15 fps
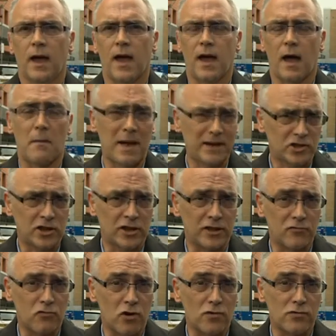I'm actually at
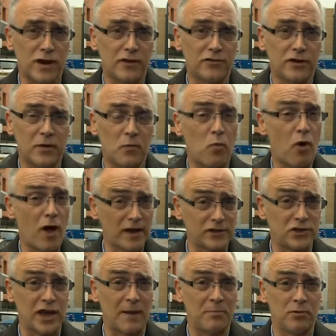the Royal London in
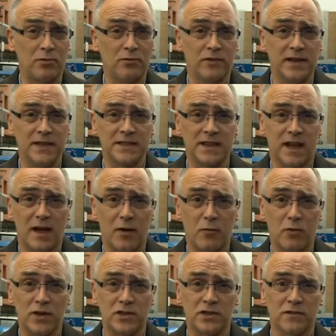Whitechapel, Riz,
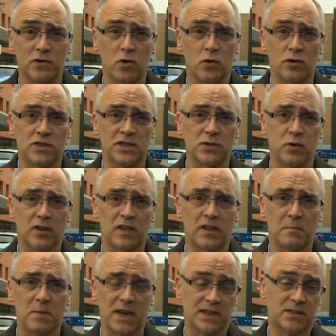which of course is one of
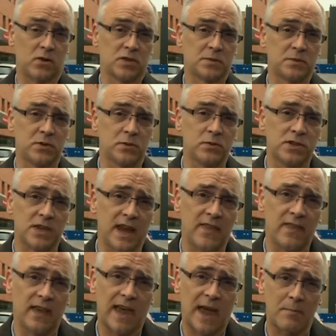the biggest hospitals
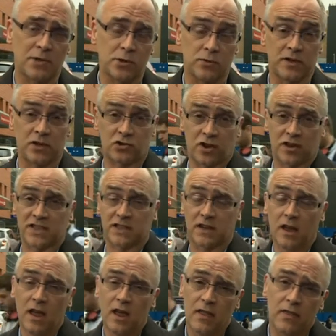in the capital, and the
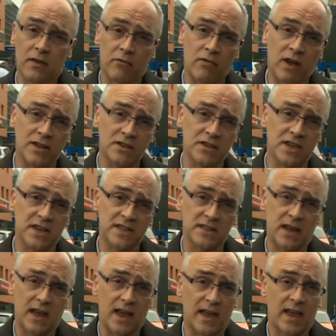trust that runs
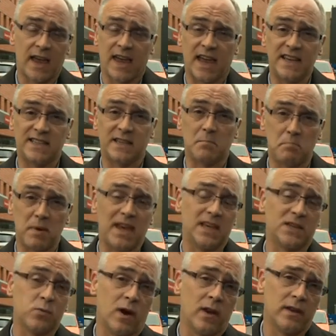this is the
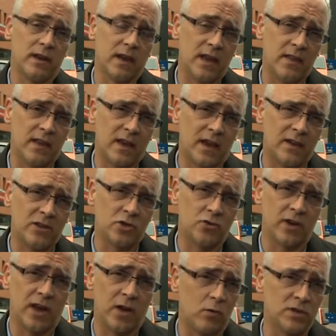biggest one in the
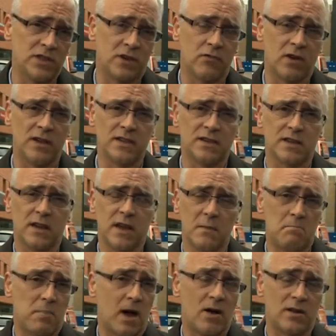country. It also runs
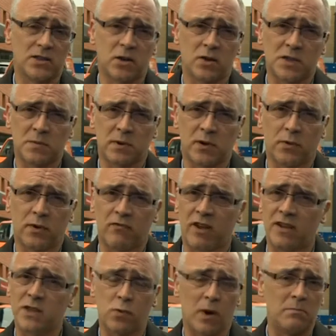Bart's Hospital, it
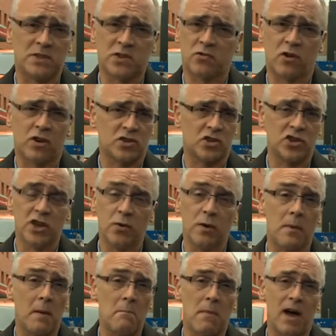runs Whipps Cross,
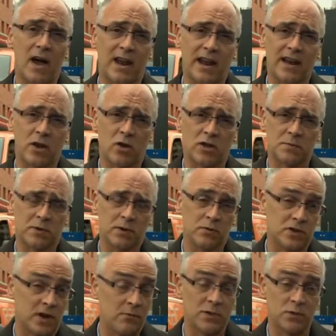Newham and Mile End
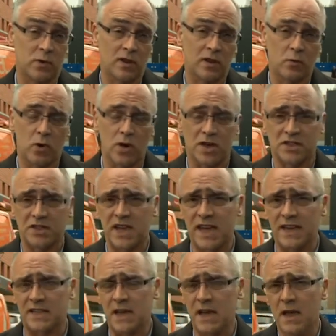hospitals, and it was one of the worst
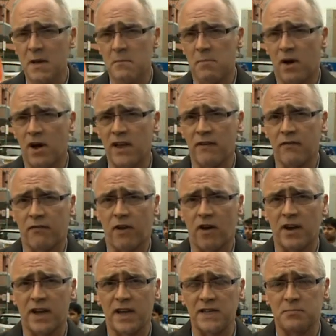hit by
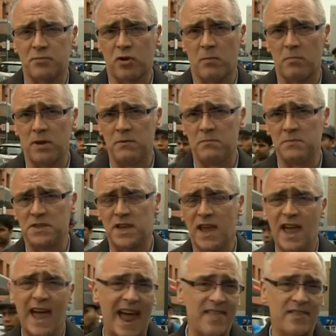Friday's problems.
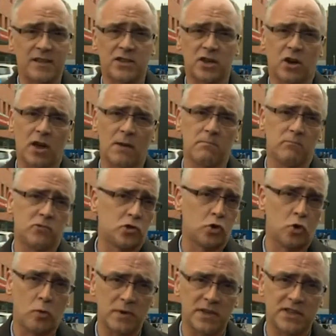At the time,
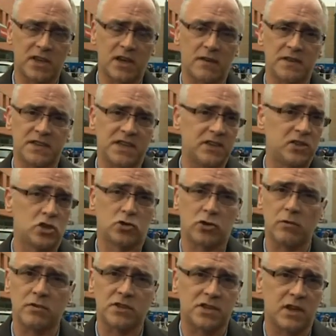trauma services,
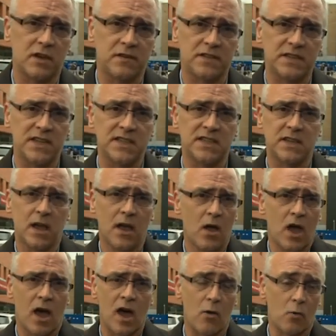stroke services
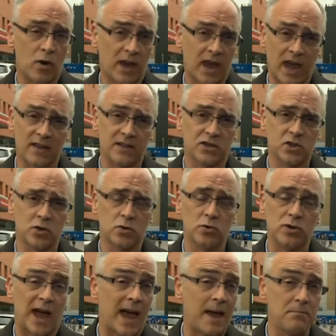were
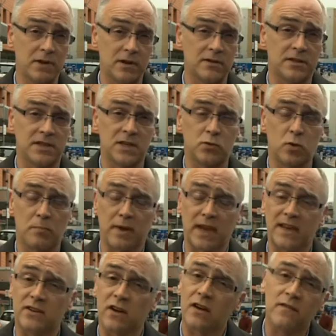cancelled, ambulances were
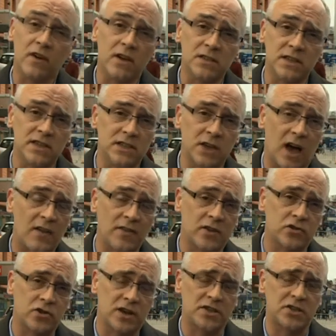being diverted to other
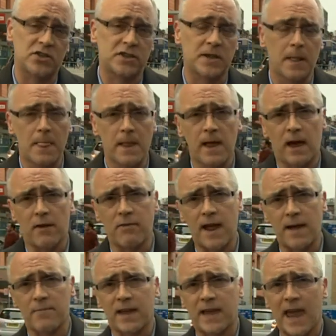trusts
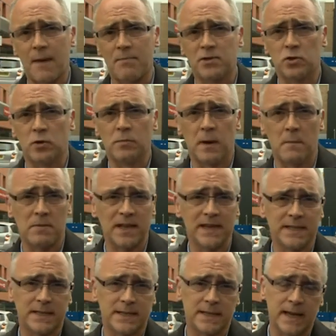around the capital. But I'm
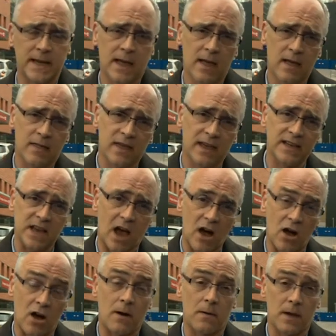pleased to say things
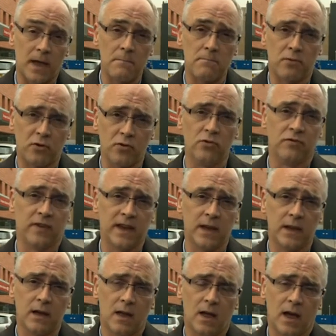are improving.